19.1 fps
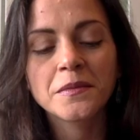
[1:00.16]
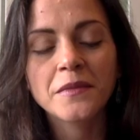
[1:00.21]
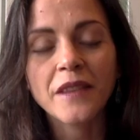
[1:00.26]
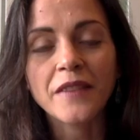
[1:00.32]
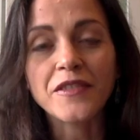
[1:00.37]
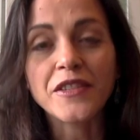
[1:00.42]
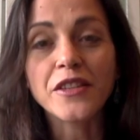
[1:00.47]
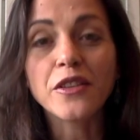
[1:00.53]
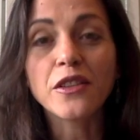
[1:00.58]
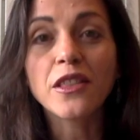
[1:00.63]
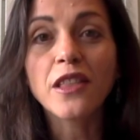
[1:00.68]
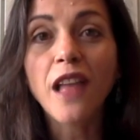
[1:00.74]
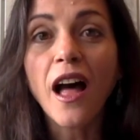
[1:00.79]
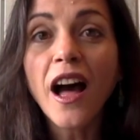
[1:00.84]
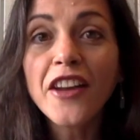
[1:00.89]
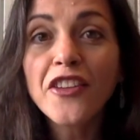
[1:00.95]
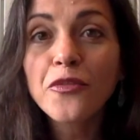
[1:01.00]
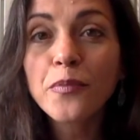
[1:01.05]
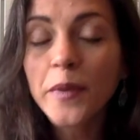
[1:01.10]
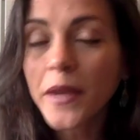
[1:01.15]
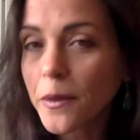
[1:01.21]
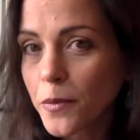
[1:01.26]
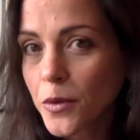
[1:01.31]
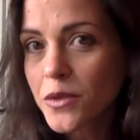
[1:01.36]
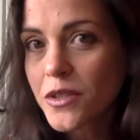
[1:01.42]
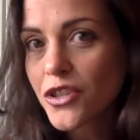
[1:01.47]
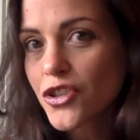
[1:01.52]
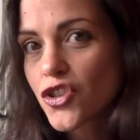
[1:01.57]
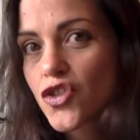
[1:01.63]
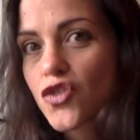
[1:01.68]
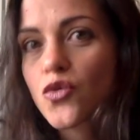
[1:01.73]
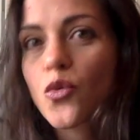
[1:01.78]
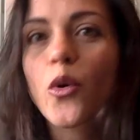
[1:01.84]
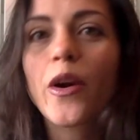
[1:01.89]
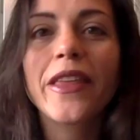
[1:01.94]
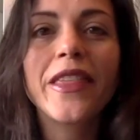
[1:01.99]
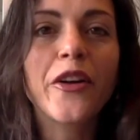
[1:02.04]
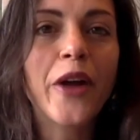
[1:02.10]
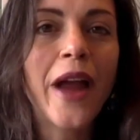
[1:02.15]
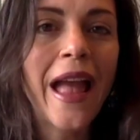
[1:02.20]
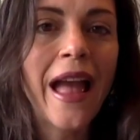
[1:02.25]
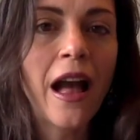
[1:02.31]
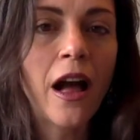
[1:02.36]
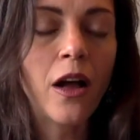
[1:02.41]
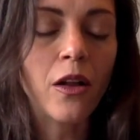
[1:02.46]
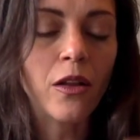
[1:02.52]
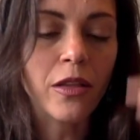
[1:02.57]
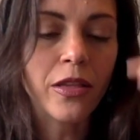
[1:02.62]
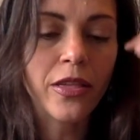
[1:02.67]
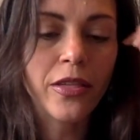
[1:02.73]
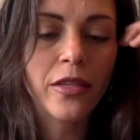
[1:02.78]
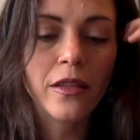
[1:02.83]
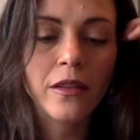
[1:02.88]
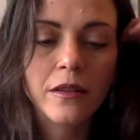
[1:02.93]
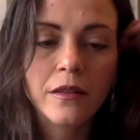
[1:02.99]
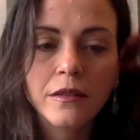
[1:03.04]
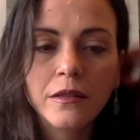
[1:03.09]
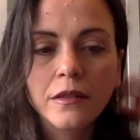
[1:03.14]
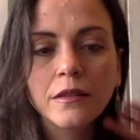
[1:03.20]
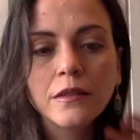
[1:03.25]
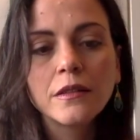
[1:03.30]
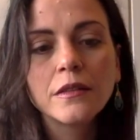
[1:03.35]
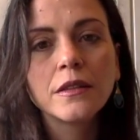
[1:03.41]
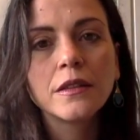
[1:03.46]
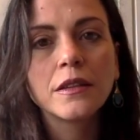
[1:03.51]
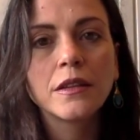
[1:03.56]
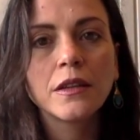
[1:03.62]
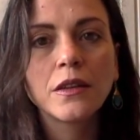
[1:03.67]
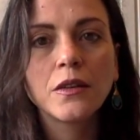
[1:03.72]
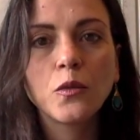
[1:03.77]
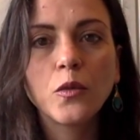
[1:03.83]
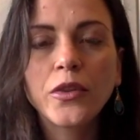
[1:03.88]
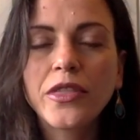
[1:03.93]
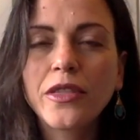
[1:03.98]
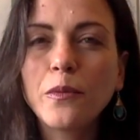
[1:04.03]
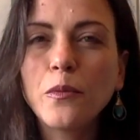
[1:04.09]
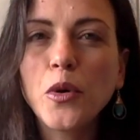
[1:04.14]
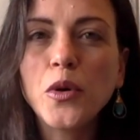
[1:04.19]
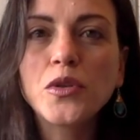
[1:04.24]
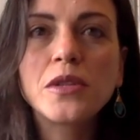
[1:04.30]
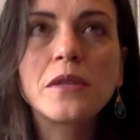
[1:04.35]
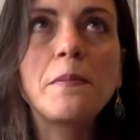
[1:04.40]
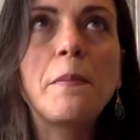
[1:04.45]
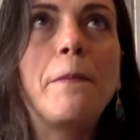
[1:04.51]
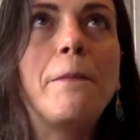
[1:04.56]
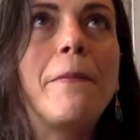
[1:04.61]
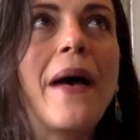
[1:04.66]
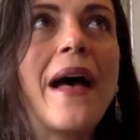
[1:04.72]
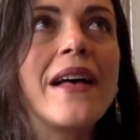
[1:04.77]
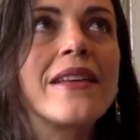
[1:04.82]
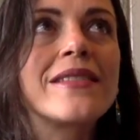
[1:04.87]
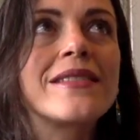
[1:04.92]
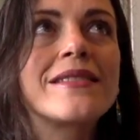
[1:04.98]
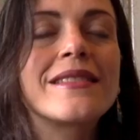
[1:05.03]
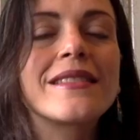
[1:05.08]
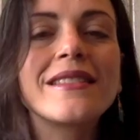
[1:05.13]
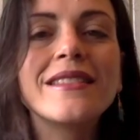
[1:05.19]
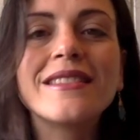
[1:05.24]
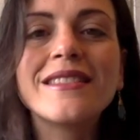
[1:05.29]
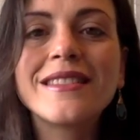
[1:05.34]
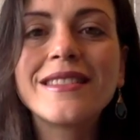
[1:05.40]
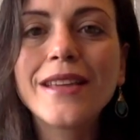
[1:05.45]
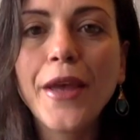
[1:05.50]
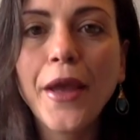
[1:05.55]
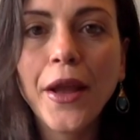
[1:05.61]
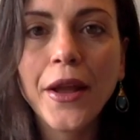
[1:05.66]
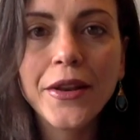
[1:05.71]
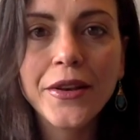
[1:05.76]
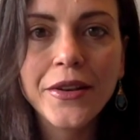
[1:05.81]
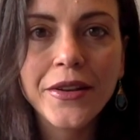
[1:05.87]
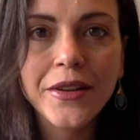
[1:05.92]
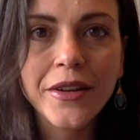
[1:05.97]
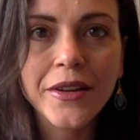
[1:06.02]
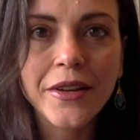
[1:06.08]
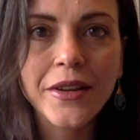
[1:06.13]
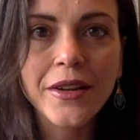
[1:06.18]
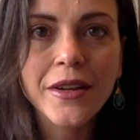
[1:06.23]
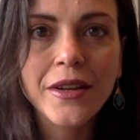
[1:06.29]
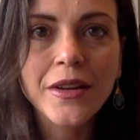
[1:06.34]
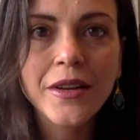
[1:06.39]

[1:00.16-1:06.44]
I've seen a lot of people destroy their health with the most best intended